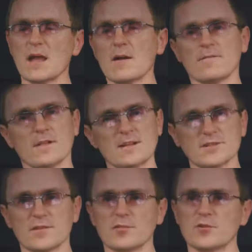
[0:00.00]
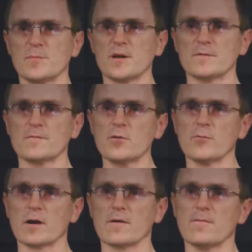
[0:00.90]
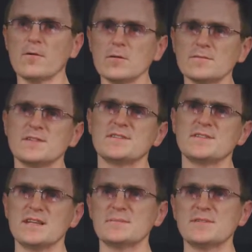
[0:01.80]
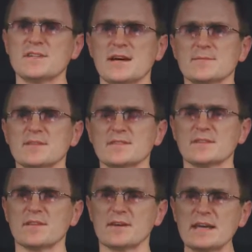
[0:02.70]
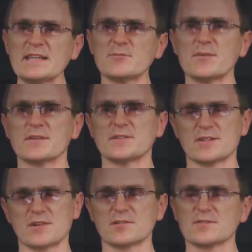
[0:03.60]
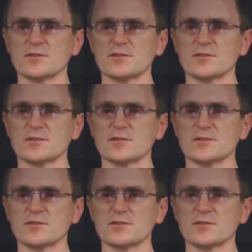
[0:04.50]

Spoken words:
Flash and third-party firmware follows the same steps as in the case with the standard